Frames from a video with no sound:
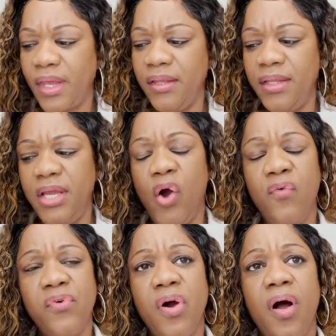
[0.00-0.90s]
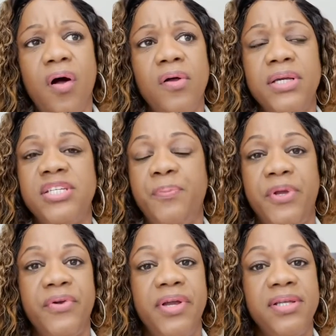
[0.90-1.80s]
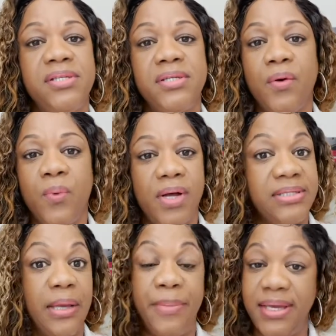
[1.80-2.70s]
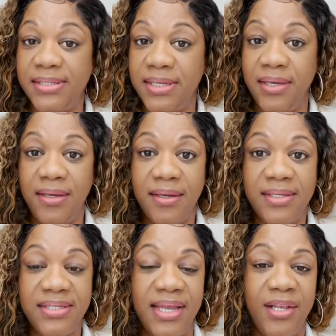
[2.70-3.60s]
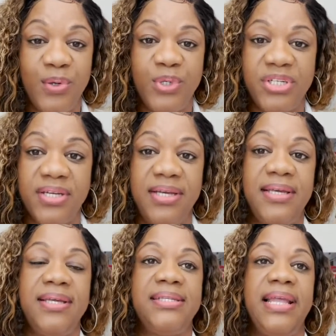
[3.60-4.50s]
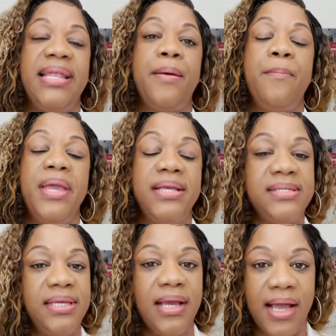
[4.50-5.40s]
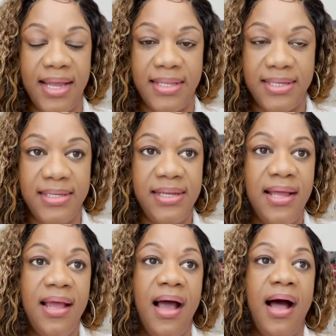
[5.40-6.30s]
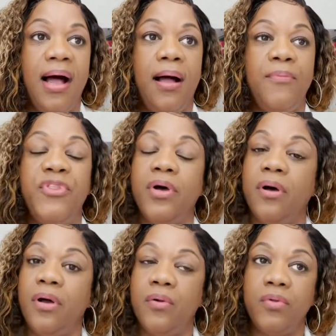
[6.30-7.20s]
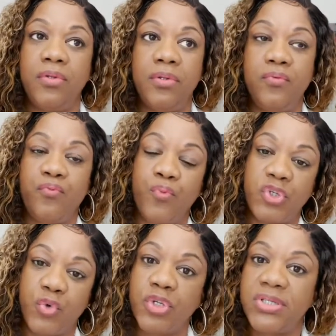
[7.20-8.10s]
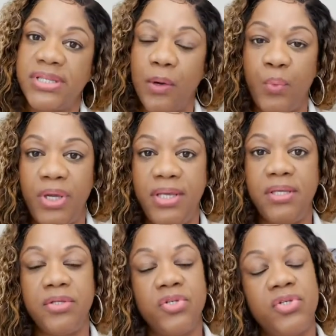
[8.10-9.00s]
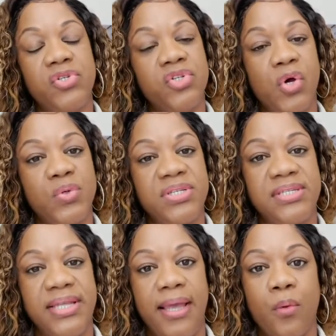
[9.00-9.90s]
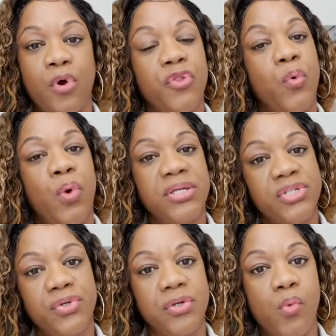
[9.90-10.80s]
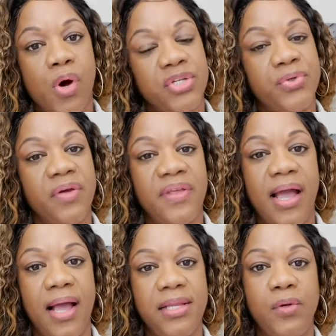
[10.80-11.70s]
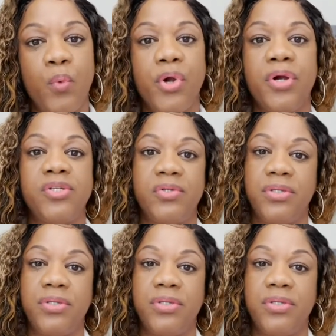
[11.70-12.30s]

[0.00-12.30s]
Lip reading: The overall experience was amazing. St. Lucia is an amazing island. The resorts that we chose to stay at were on the western quadrant of the island, whereas